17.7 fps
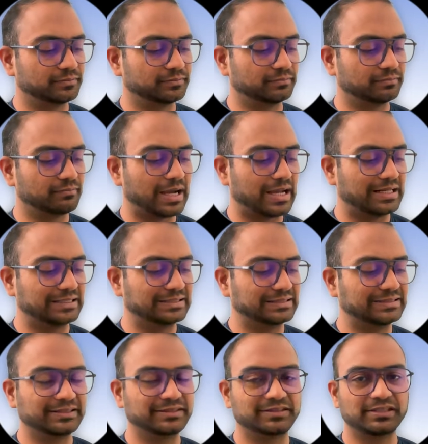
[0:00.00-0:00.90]
minus
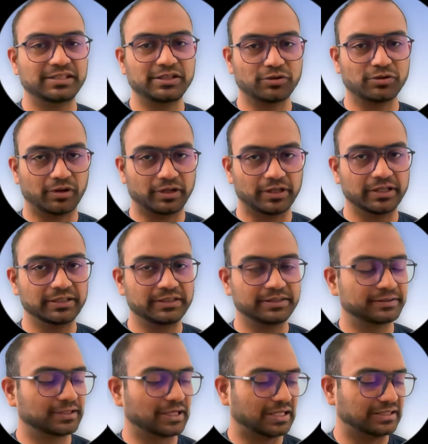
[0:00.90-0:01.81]
16 on it
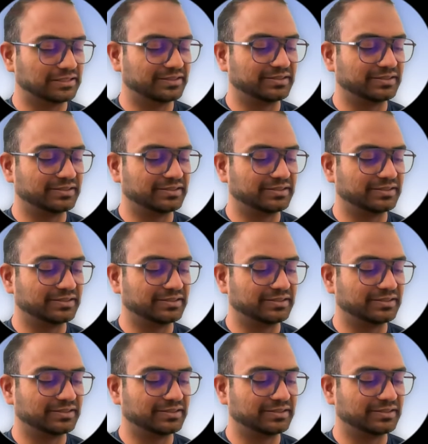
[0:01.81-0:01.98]
as a